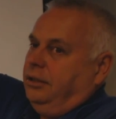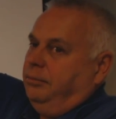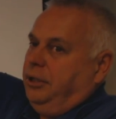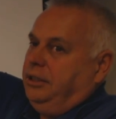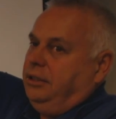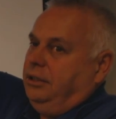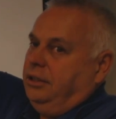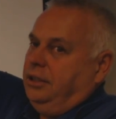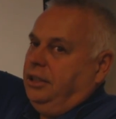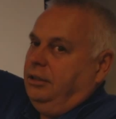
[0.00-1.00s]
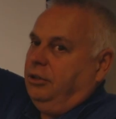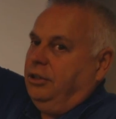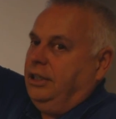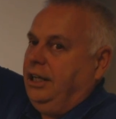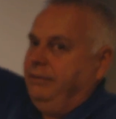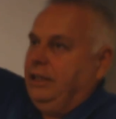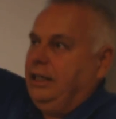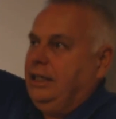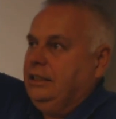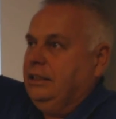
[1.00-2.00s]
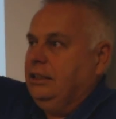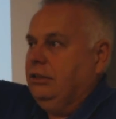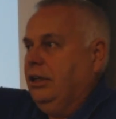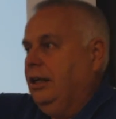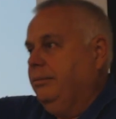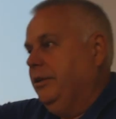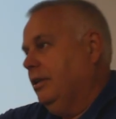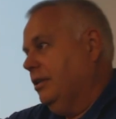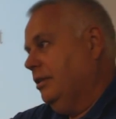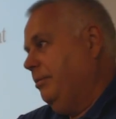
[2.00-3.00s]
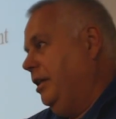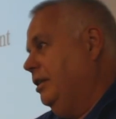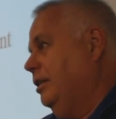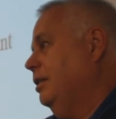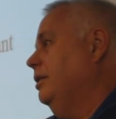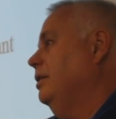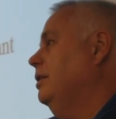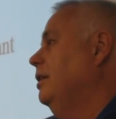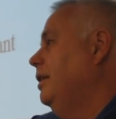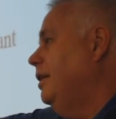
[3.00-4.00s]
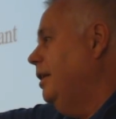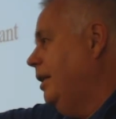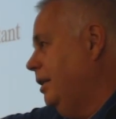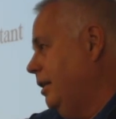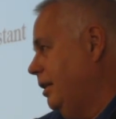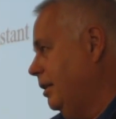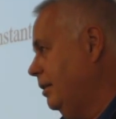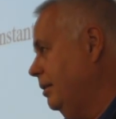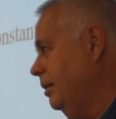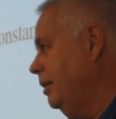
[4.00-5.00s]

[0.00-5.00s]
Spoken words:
combustion, and then we're going to have an isentropic expansion, and then